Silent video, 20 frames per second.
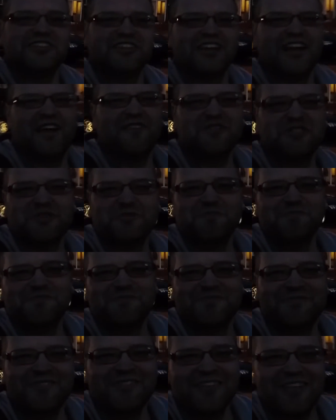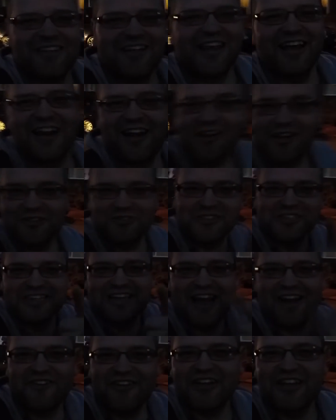She loves them. And hello to
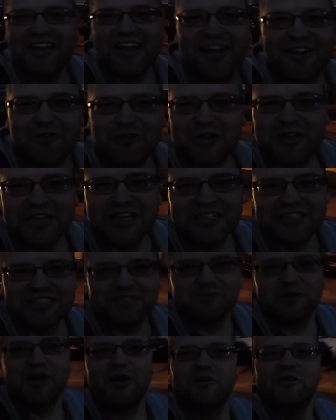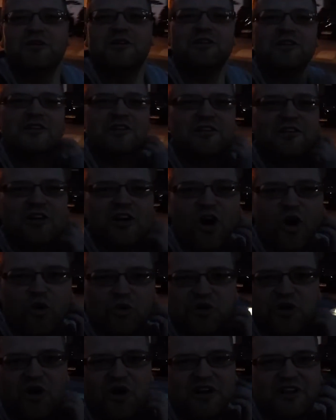Gary and all the kids as well.
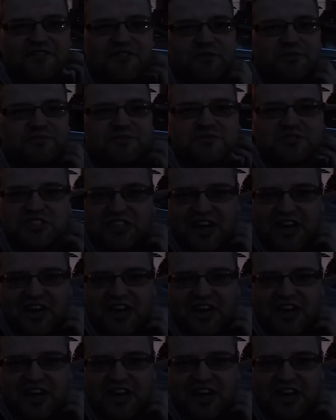All 9 of them.